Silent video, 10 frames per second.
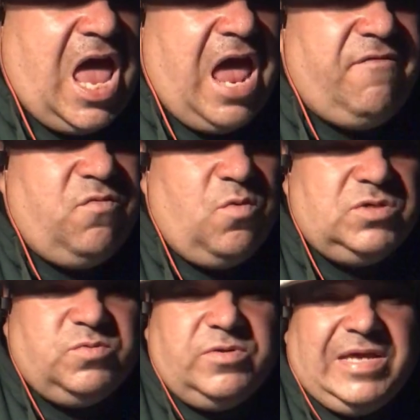
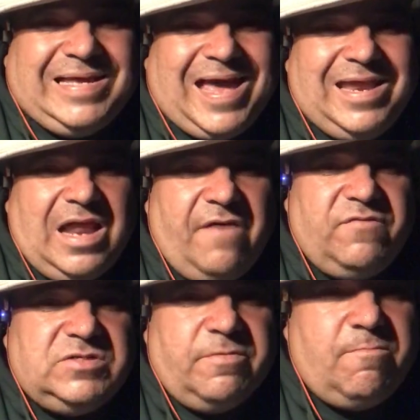everyone's really got an
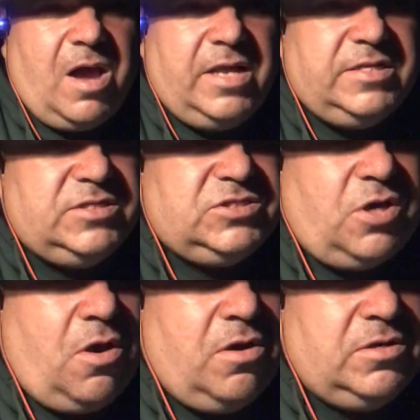offensive mind in
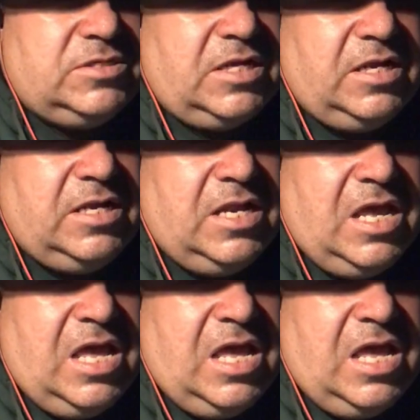charge. And